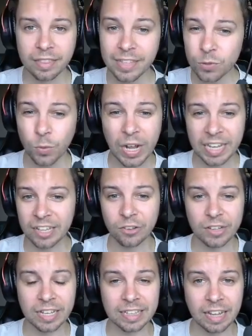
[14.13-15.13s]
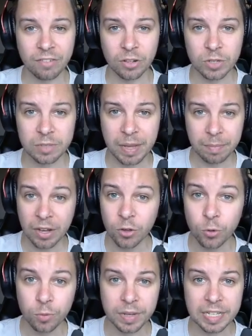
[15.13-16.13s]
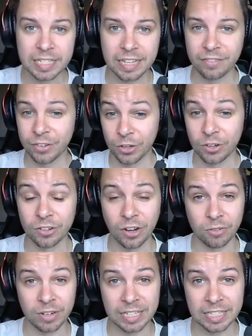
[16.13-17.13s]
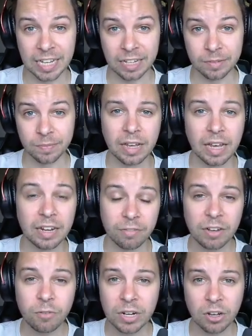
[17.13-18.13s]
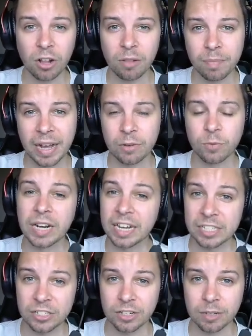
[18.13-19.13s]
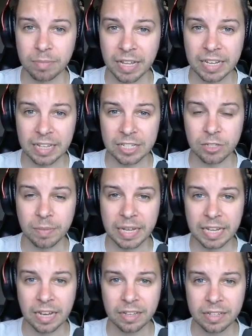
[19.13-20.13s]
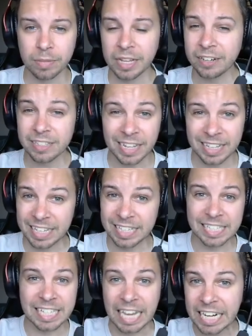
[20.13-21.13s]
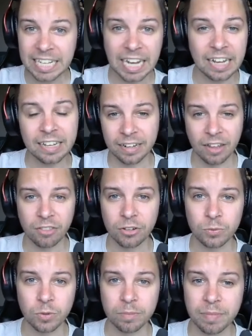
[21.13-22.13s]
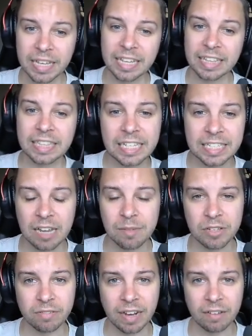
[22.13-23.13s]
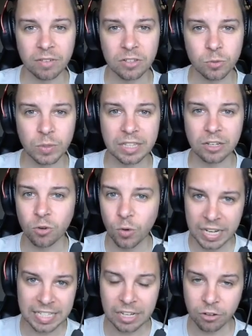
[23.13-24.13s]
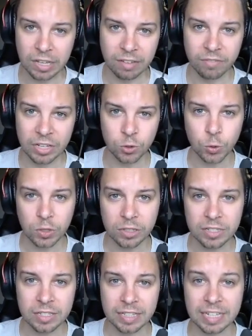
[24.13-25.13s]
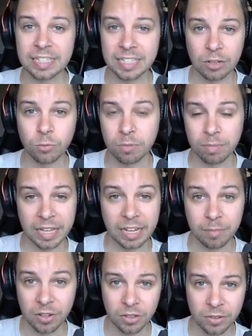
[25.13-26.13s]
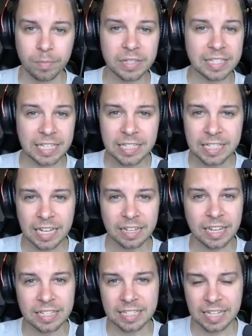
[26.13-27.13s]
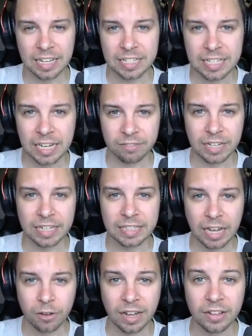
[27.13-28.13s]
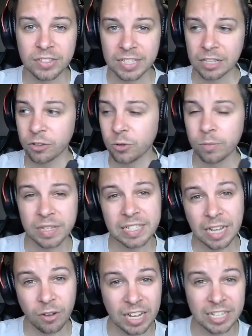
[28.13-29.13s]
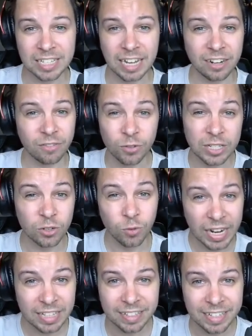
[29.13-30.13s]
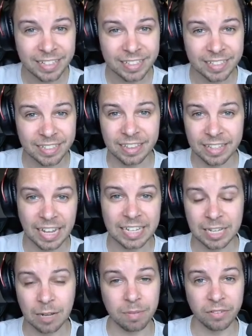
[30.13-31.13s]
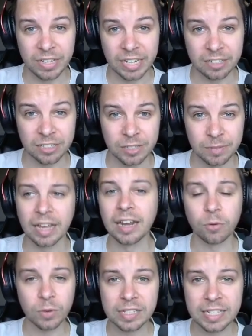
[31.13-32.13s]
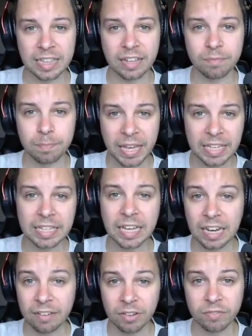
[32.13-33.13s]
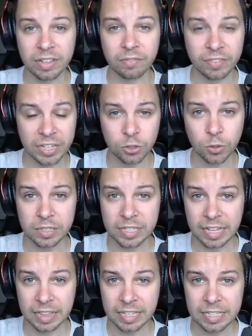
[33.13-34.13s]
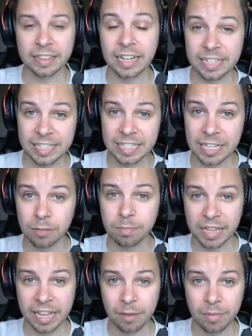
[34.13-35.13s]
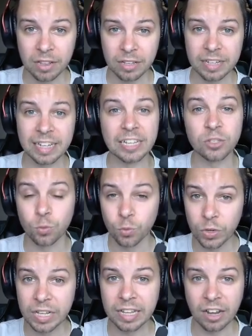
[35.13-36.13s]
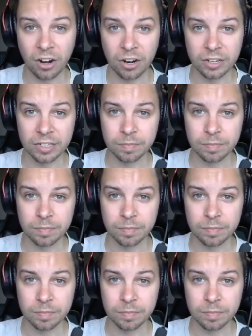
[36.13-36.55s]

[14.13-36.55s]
This wacky looking level was made by umiz, if you couldn't already tell. And if I recall back when I started playing Elastomania, players like Insane Guy and others were making these types of levels with crazy looking visuals that still were playable. But since then that style has kind of died down until umiz now has kind of resurrected it in the last couple of years. And I will say that making a level with visuals like this that is still playable is really hard.